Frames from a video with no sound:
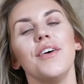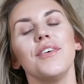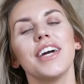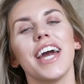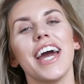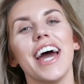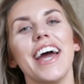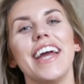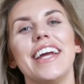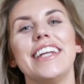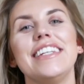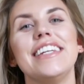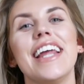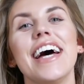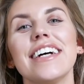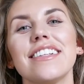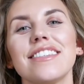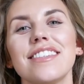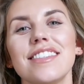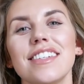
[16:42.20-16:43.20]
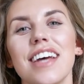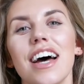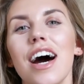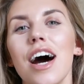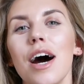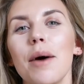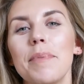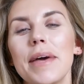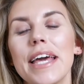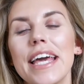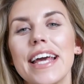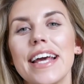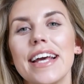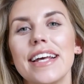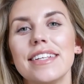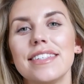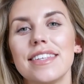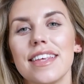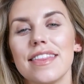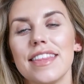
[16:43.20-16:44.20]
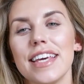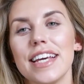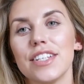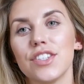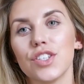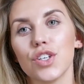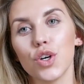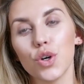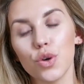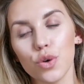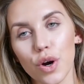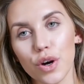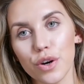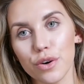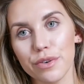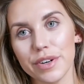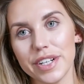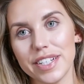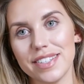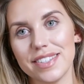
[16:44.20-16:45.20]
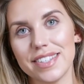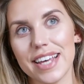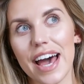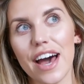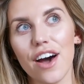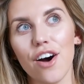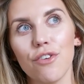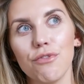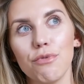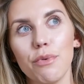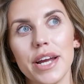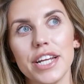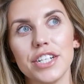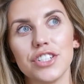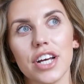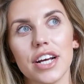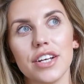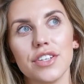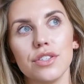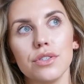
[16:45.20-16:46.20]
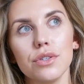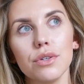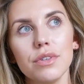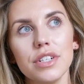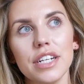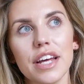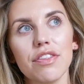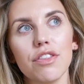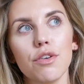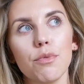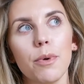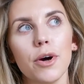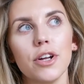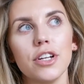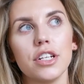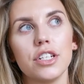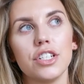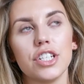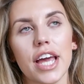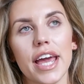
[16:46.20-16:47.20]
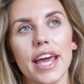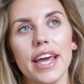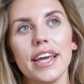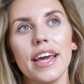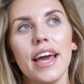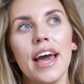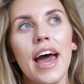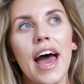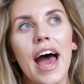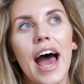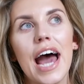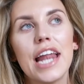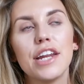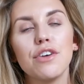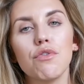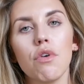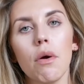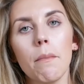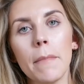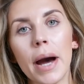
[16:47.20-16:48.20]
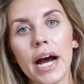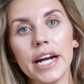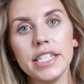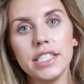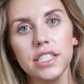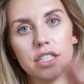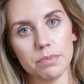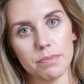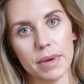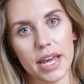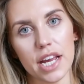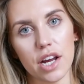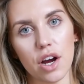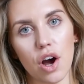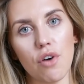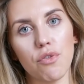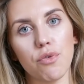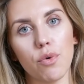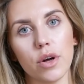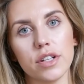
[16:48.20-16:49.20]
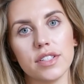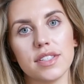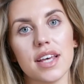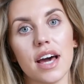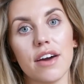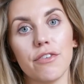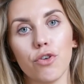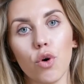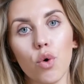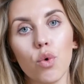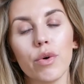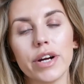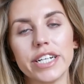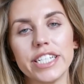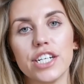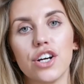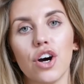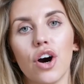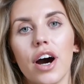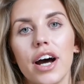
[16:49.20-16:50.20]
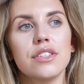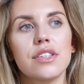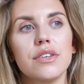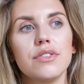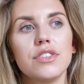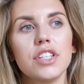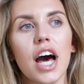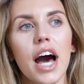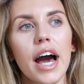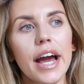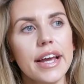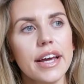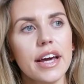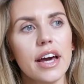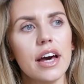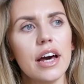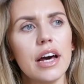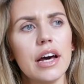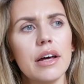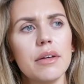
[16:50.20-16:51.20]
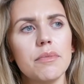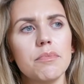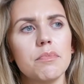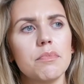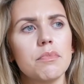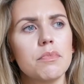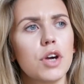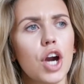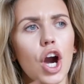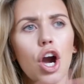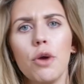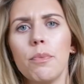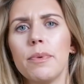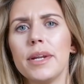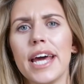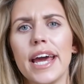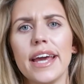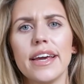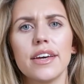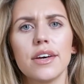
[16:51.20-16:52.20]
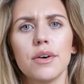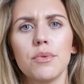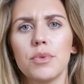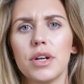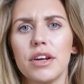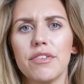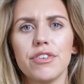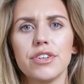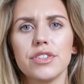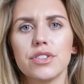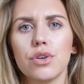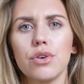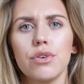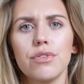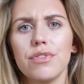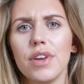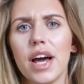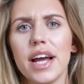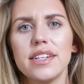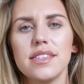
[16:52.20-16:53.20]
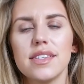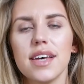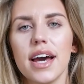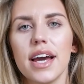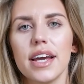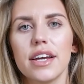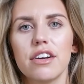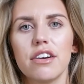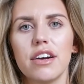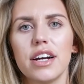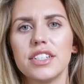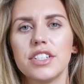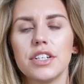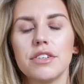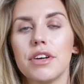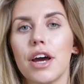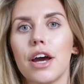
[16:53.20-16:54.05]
Okay, next up is this crockery set, of which I saw in Anthropologie, and it reminded me of ones that I've already got. So Tiger Copenhagen, whatever it's called, Flying Tiger, I don't